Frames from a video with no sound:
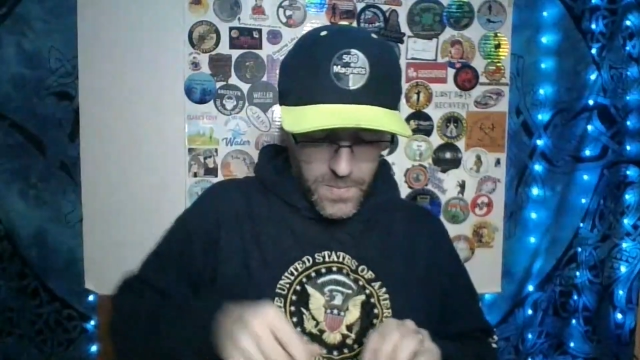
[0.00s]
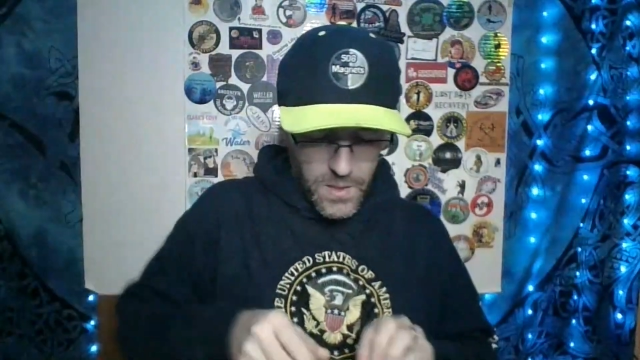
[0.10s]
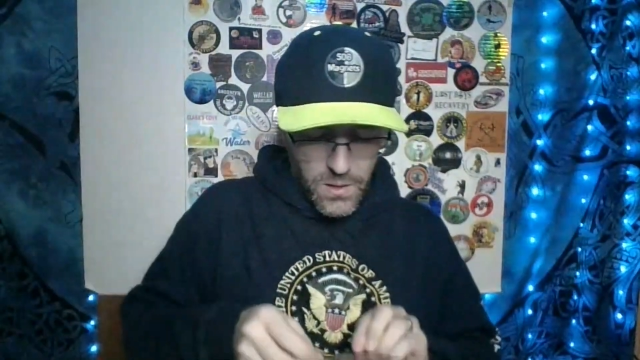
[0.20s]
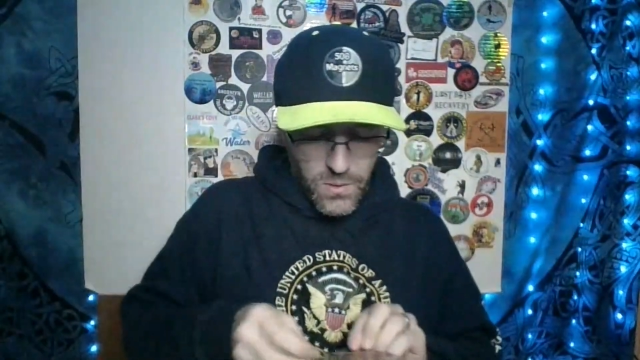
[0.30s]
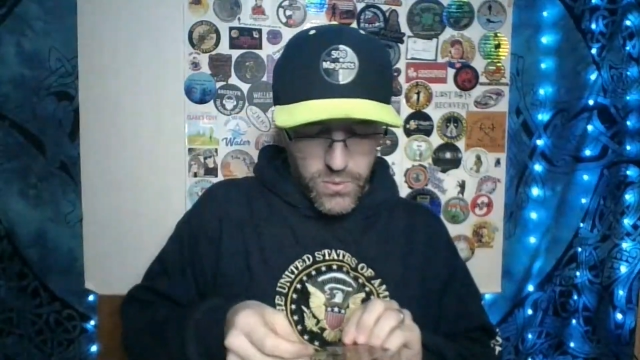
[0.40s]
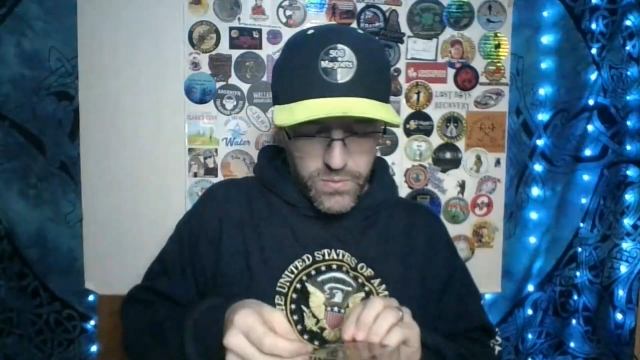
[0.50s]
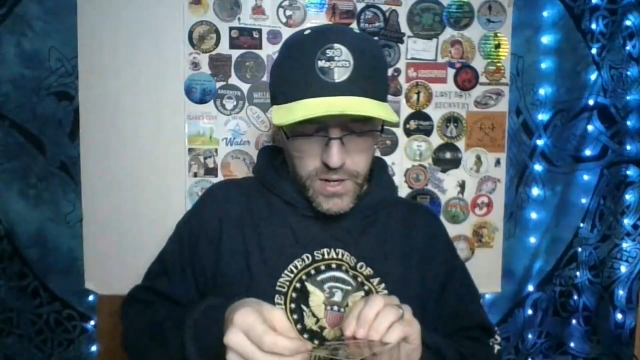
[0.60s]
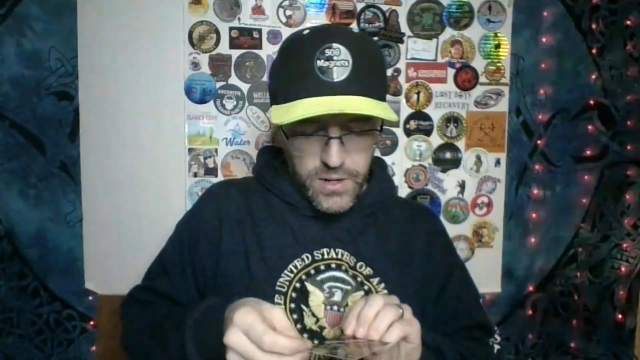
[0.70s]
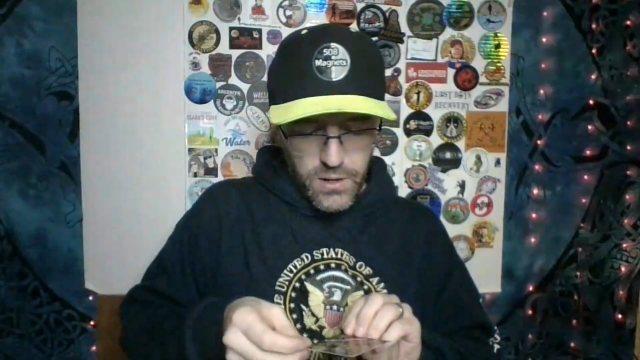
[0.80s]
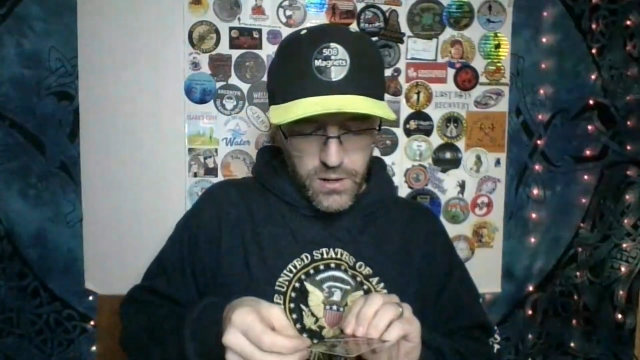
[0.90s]
We've got
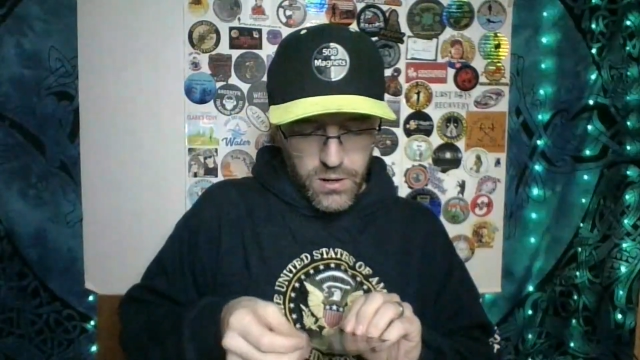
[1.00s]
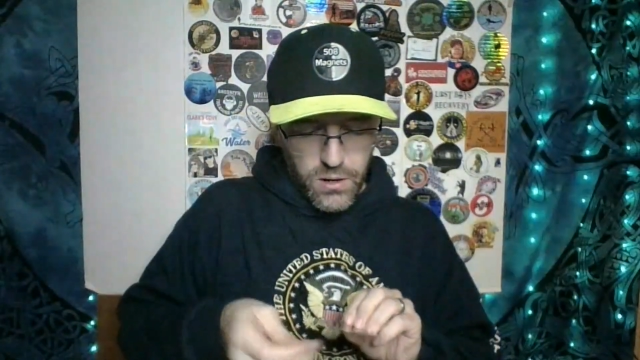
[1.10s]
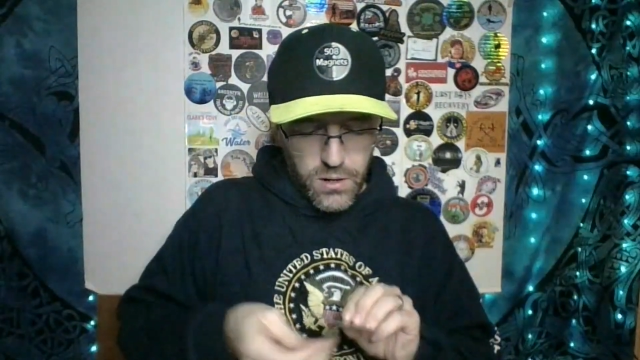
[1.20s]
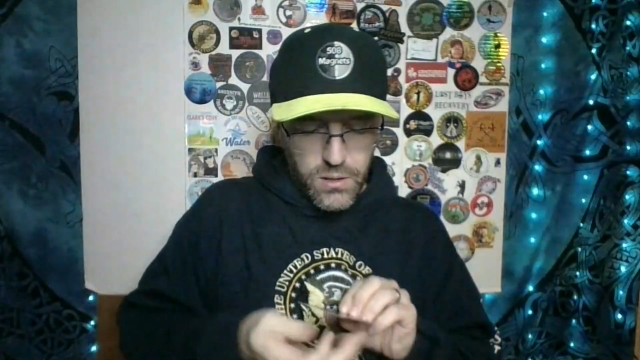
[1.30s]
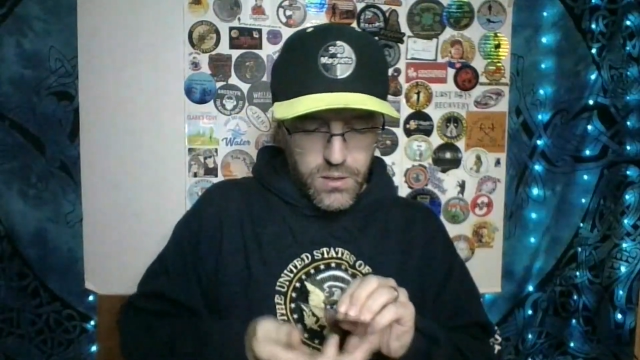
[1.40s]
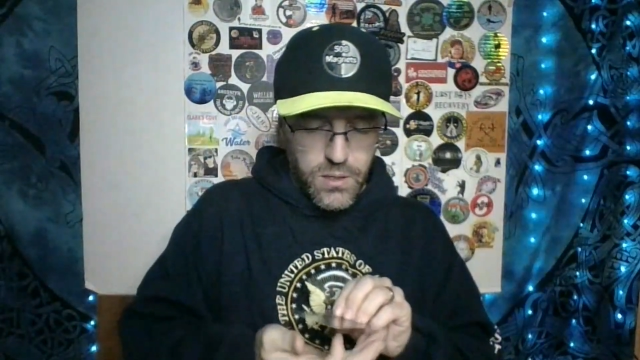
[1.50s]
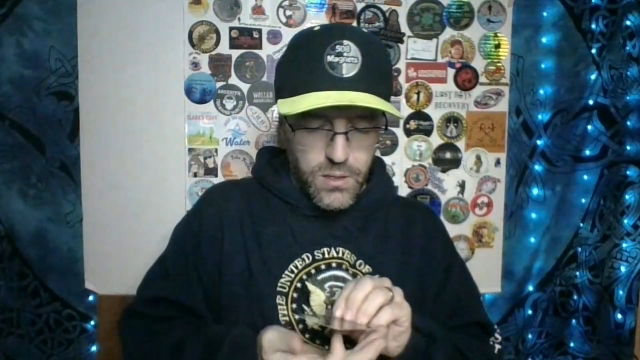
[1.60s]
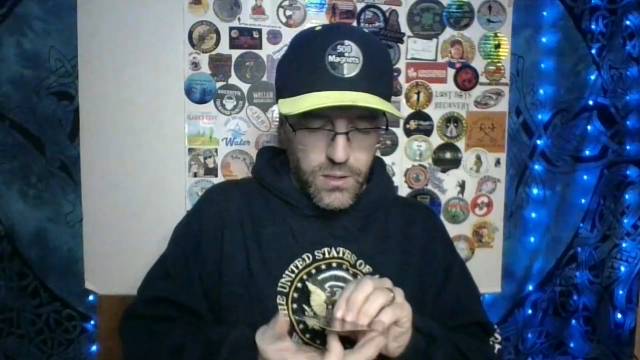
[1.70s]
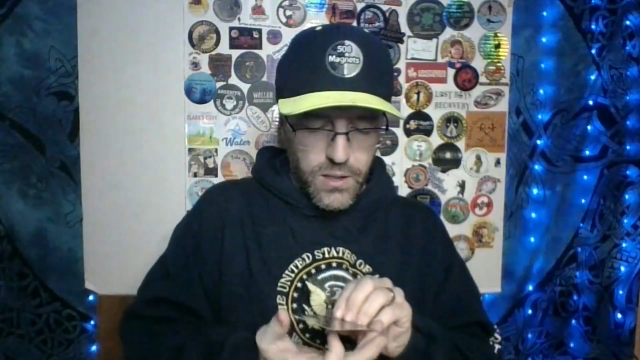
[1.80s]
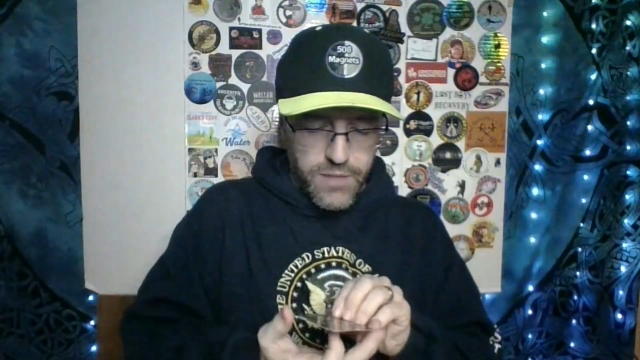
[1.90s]

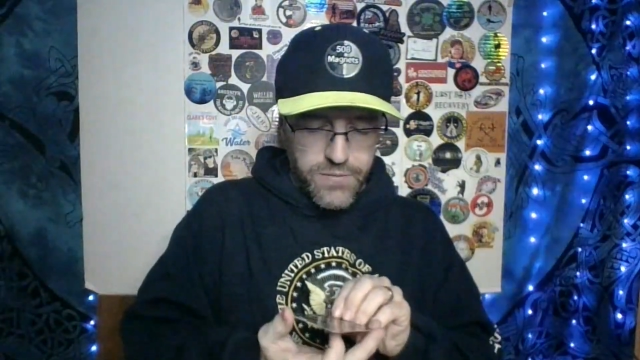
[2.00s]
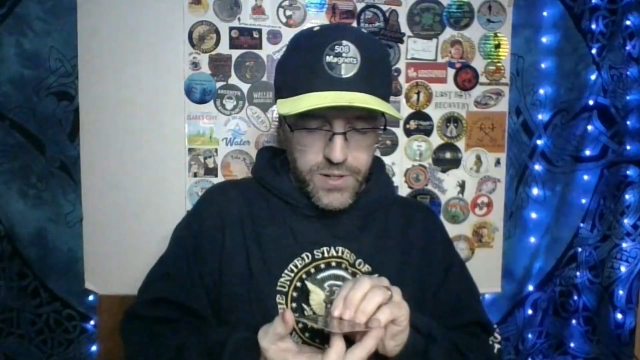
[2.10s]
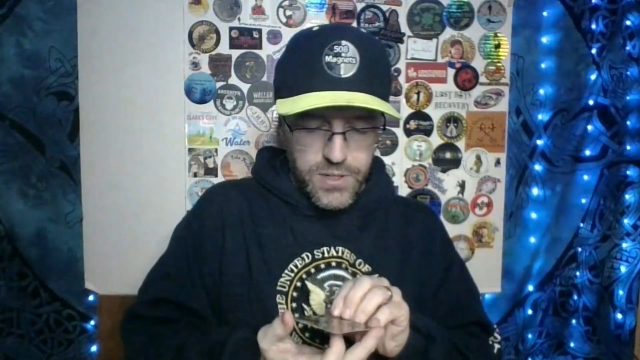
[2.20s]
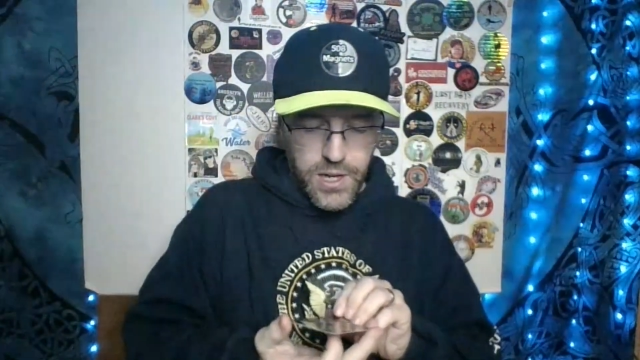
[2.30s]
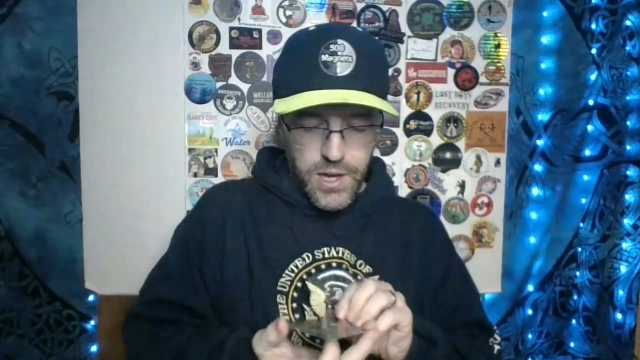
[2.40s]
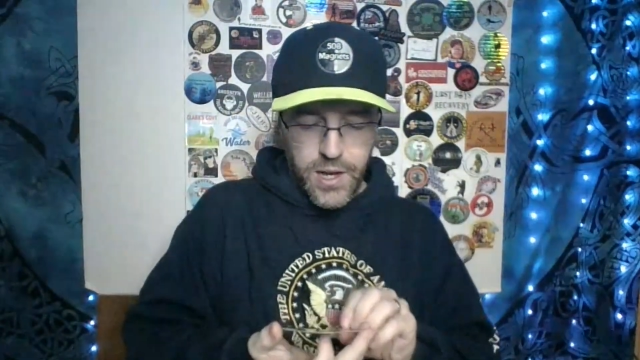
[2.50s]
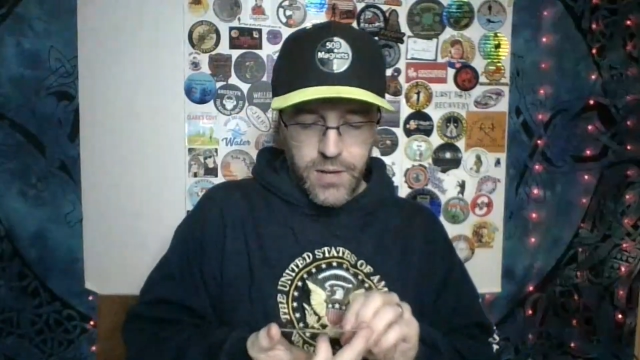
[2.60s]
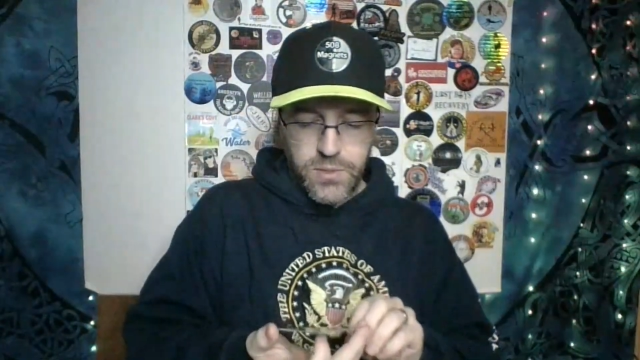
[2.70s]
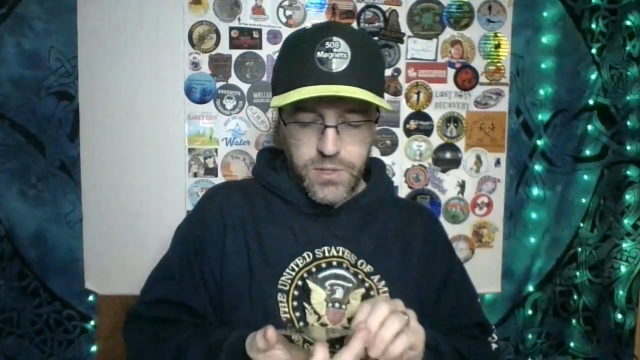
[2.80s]
Life and Times